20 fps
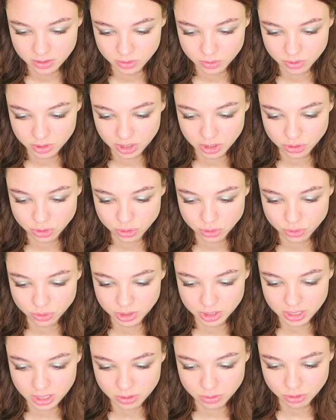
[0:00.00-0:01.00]
Well, it's
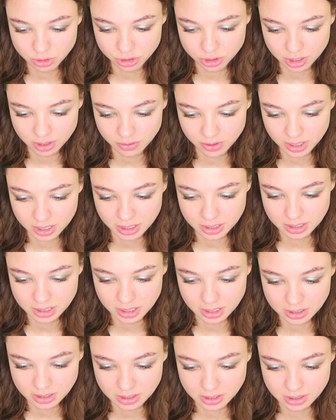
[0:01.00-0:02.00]
better than humans
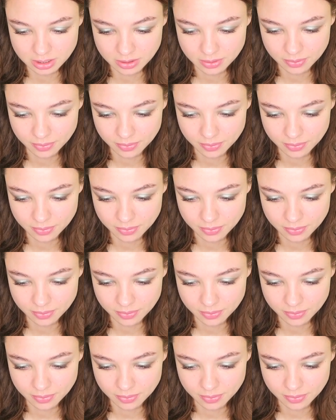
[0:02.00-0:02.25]
10.